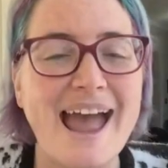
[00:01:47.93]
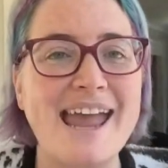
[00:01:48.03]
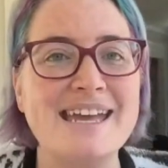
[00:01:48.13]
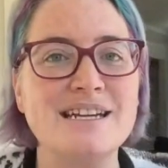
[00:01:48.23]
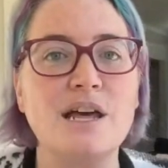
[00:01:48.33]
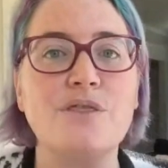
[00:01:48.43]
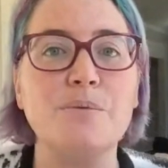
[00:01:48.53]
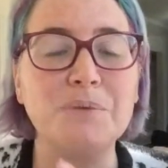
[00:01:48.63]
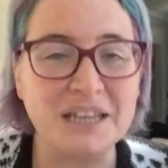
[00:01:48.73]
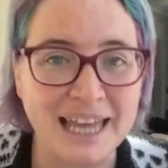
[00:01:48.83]
and the
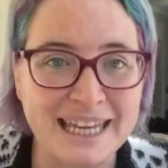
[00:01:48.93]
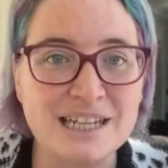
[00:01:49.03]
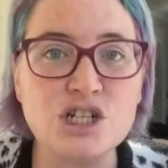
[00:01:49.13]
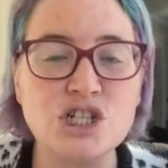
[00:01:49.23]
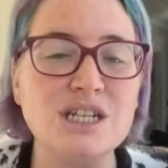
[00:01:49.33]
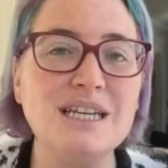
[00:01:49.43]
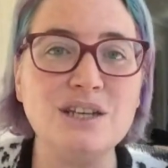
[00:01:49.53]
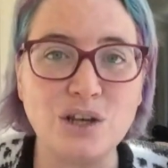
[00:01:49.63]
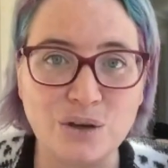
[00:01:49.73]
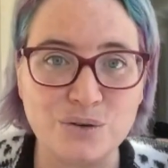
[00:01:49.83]
plan she
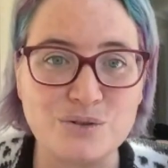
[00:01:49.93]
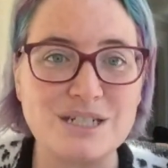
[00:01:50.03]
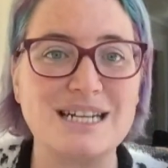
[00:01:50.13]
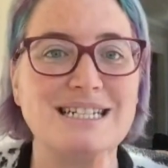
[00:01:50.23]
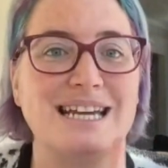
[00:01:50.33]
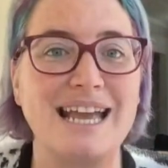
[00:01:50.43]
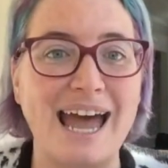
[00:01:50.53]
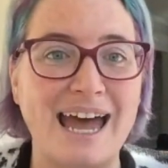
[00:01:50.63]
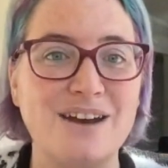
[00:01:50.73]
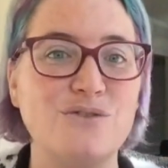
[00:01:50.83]
used to
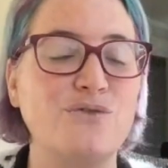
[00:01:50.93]
get